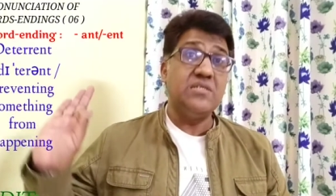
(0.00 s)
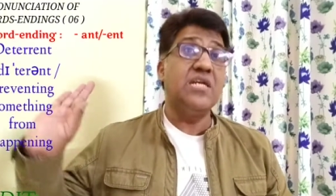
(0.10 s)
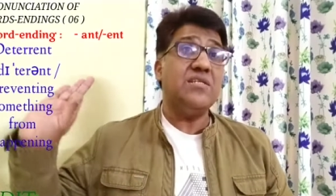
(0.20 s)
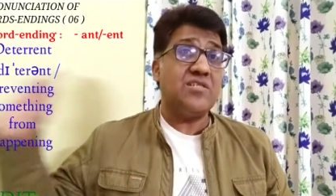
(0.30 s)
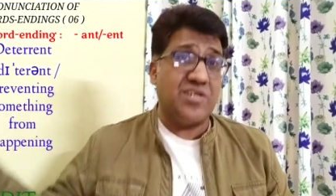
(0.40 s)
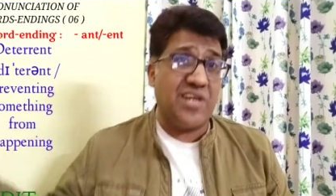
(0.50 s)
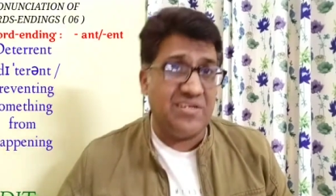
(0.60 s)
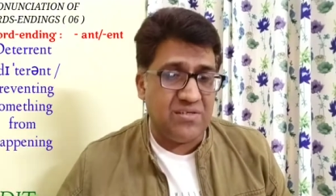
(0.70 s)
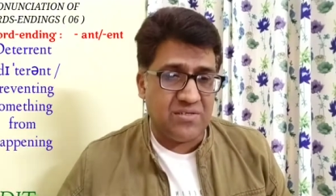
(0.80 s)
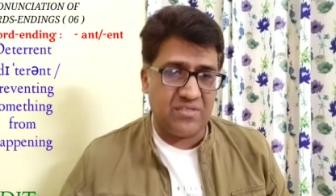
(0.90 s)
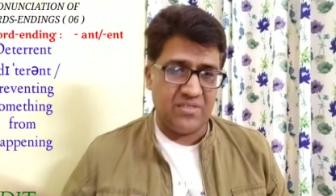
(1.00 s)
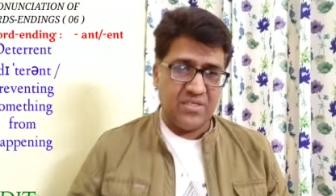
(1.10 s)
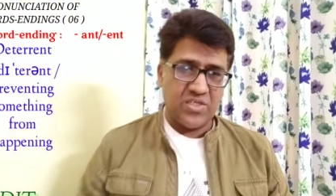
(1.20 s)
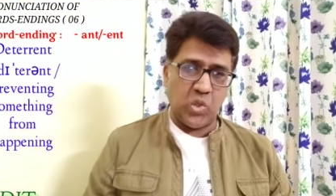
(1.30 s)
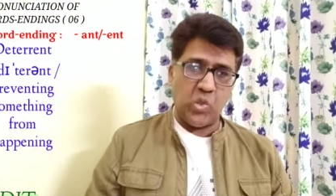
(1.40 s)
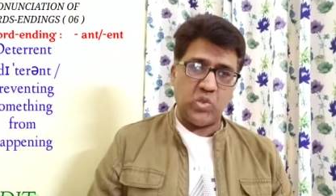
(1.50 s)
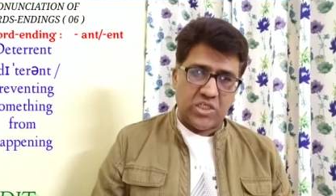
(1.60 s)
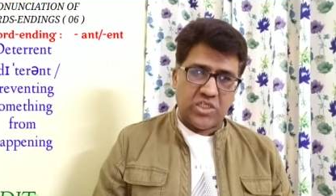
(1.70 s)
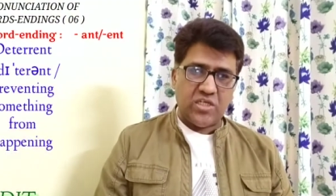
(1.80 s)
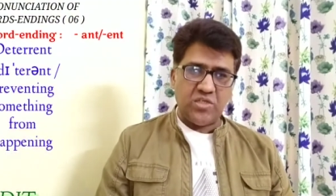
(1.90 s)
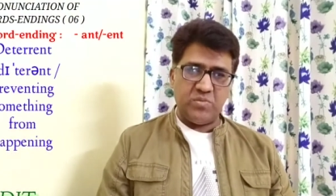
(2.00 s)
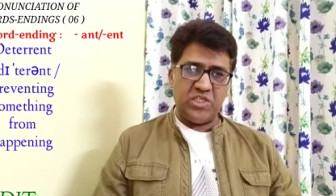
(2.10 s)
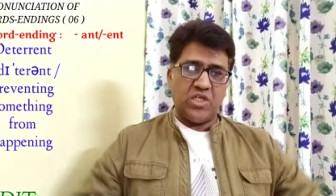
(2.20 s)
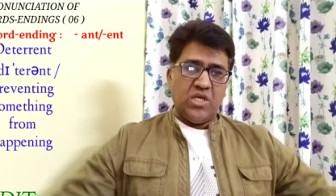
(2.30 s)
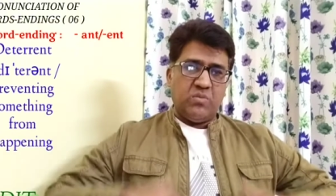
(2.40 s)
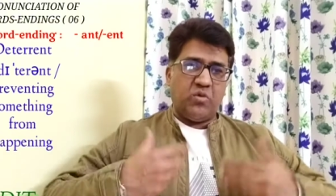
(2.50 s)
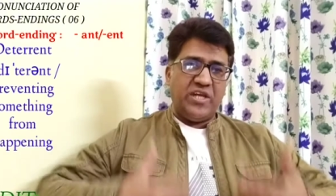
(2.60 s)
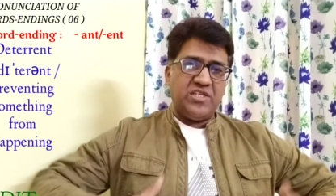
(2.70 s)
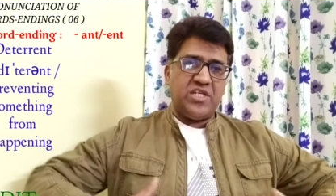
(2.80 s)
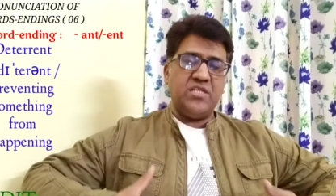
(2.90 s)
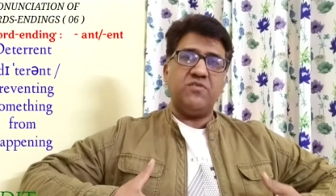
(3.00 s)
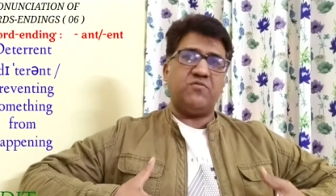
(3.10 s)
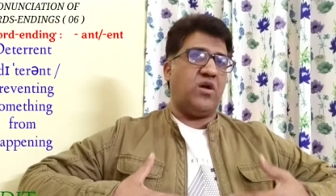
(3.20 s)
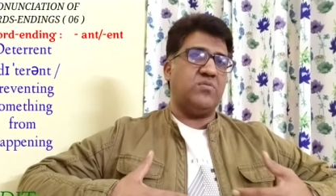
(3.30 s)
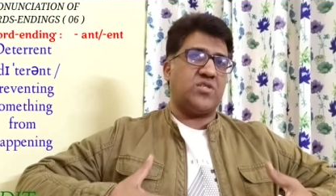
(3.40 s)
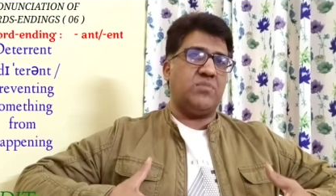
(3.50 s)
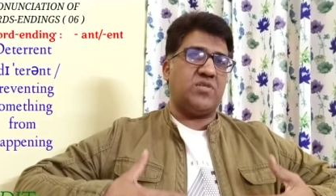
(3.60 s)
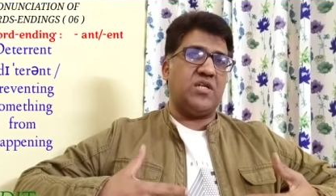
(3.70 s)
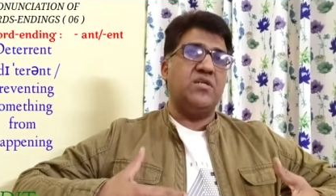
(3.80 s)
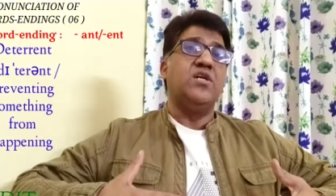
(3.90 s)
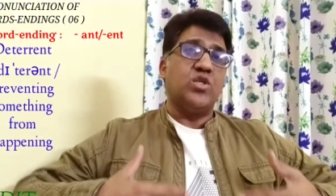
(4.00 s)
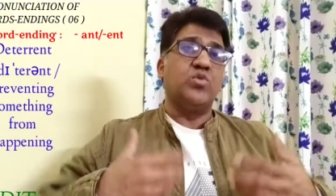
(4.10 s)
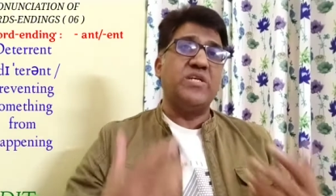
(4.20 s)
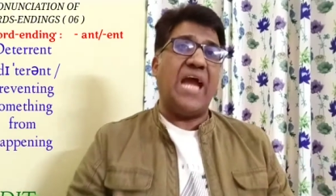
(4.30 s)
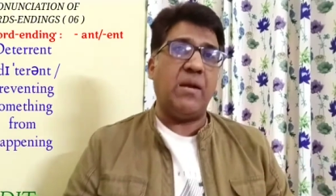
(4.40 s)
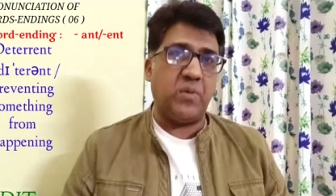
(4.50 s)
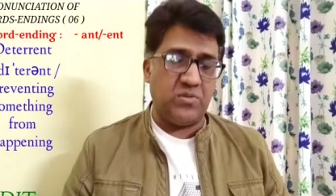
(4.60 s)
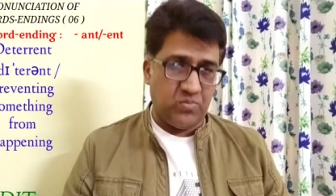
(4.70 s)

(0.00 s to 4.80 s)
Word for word: Deterrent. So deterrent means preventing from something to be happen.